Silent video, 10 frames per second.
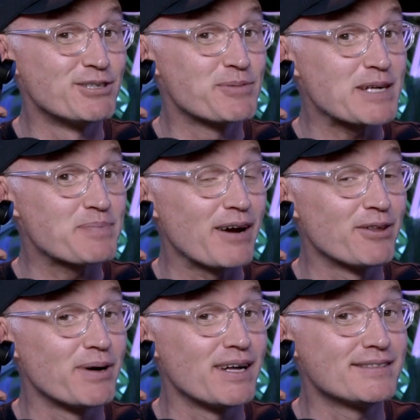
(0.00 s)
Who's the best player
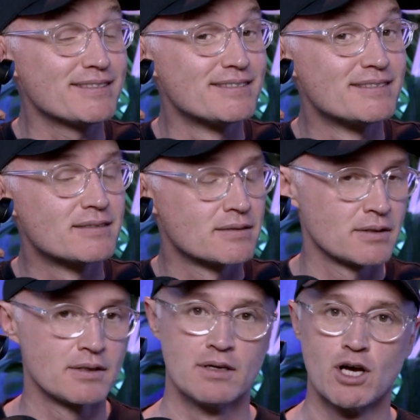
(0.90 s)
in the world?
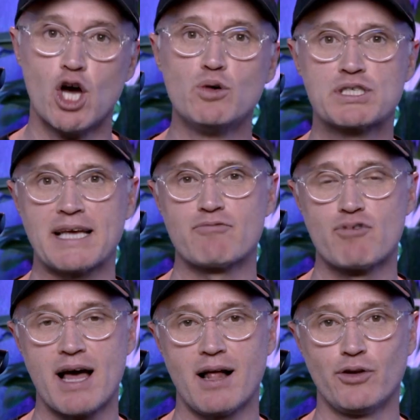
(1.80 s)
Who said
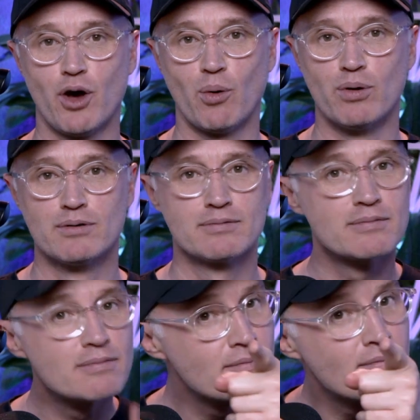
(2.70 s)
Ronaldo?
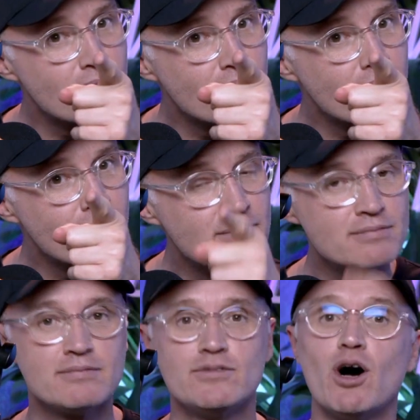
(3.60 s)

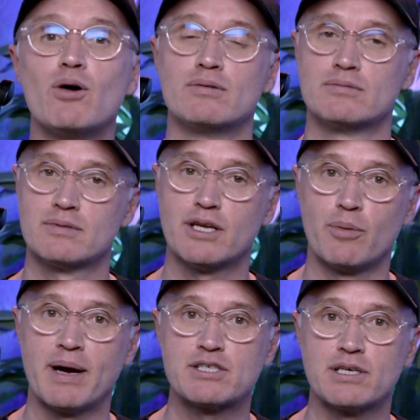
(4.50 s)
No,
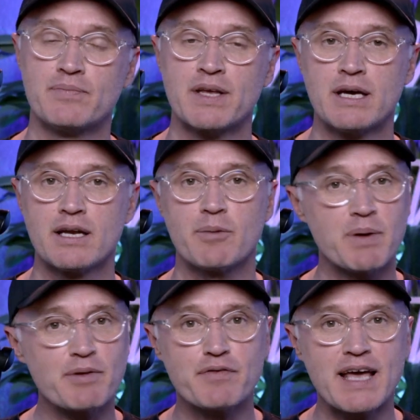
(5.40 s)
Leo Messi. Now,
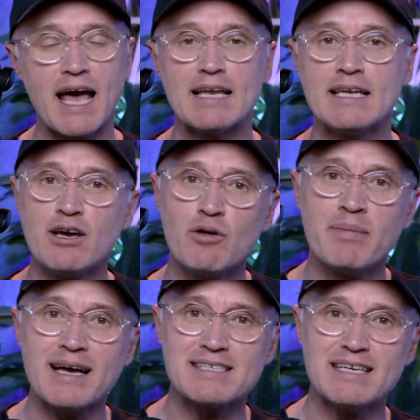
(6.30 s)
people forget, Leo
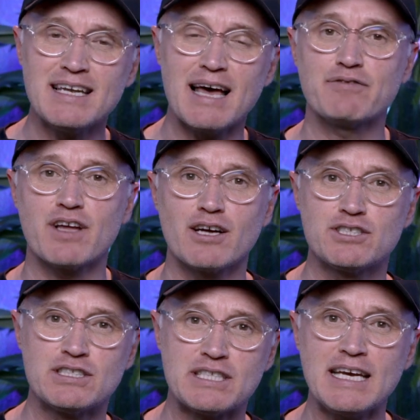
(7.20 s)
Messi left
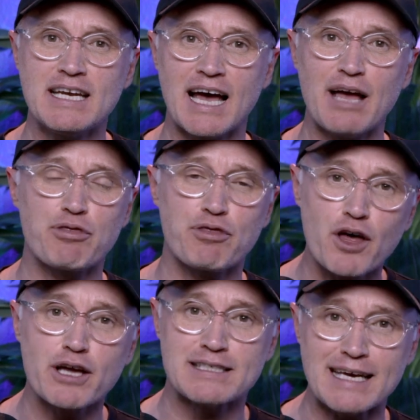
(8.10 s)
Argentina at
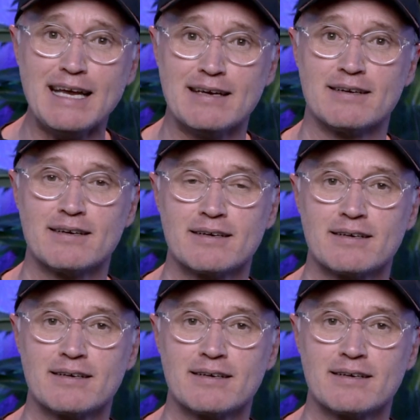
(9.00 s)
13.